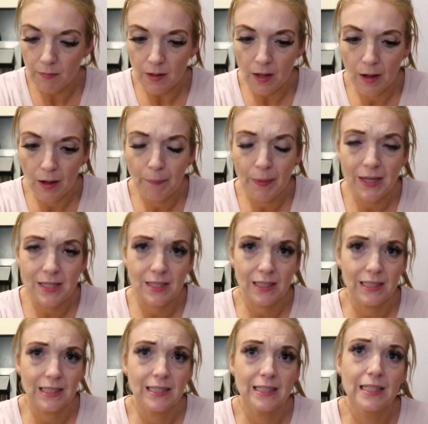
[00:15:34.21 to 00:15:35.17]
And
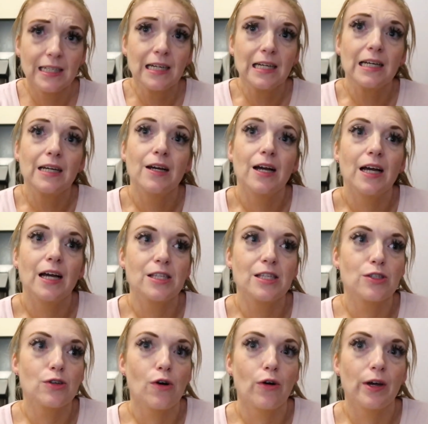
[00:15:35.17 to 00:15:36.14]
basically, it
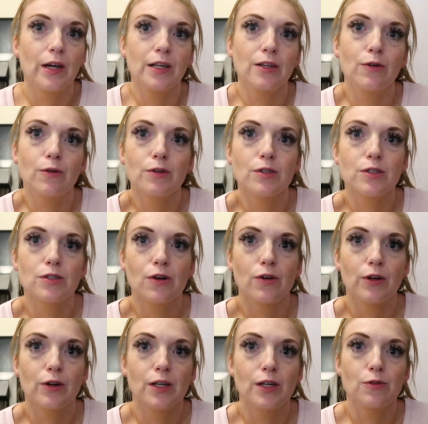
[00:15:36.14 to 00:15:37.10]
all
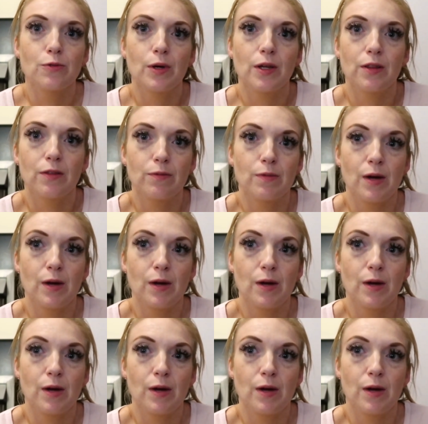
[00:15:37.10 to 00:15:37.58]
started